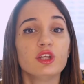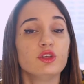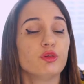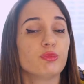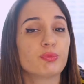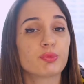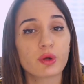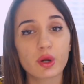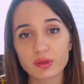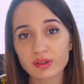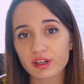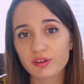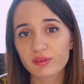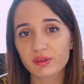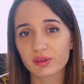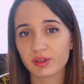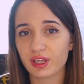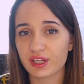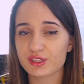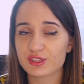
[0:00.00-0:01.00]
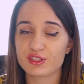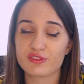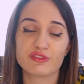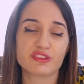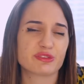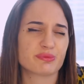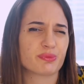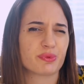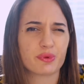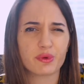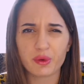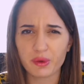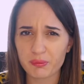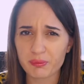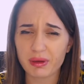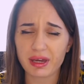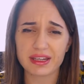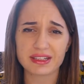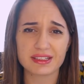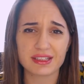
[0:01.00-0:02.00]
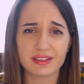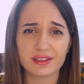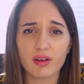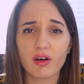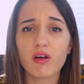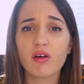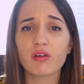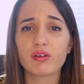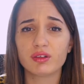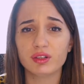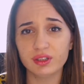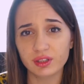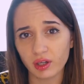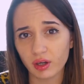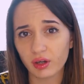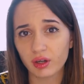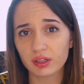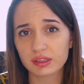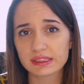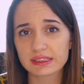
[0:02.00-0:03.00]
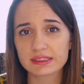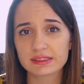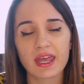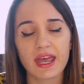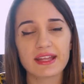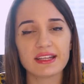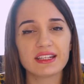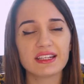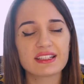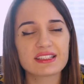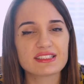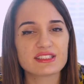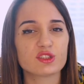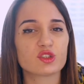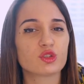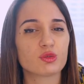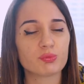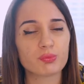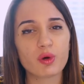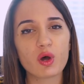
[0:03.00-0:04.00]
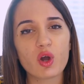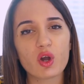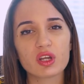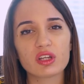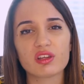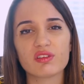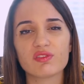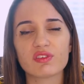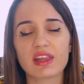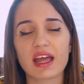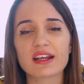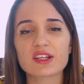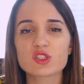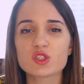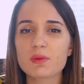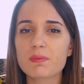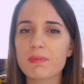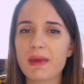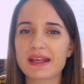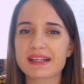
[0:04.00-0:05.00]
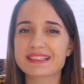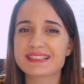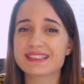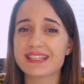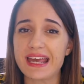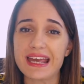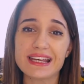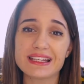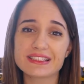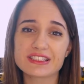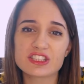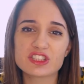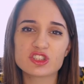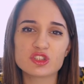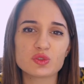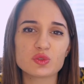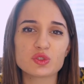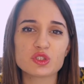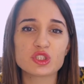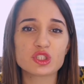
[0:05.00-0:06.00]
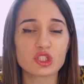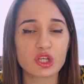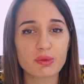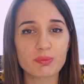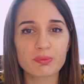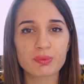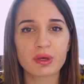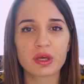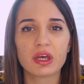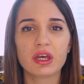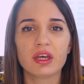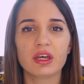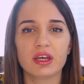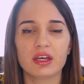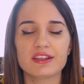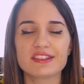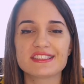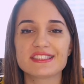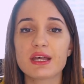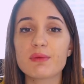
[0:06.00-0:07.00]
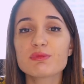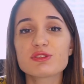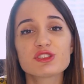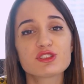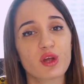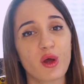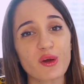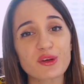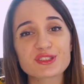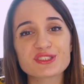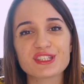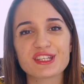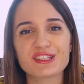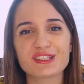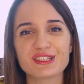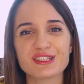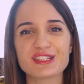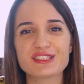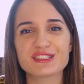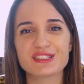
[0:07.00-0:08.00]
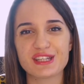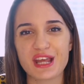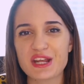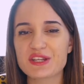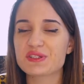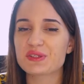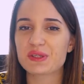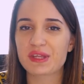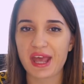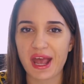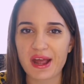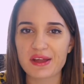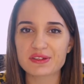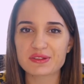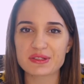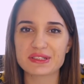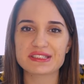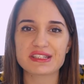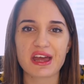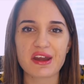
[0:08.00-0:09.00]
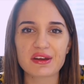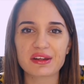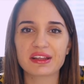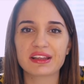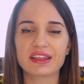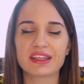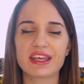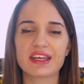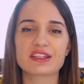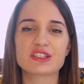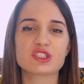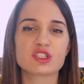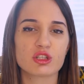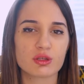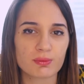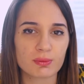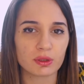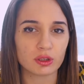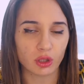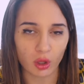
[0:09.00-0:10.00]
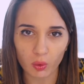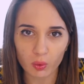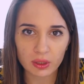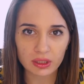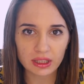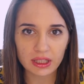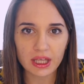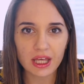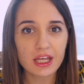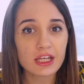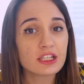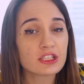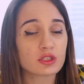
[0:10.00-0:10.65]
The product regulation, if it's prohibited or not. And then at a certain point, if it actually makes sense to ship some stocks in the destination country directly and ship locally.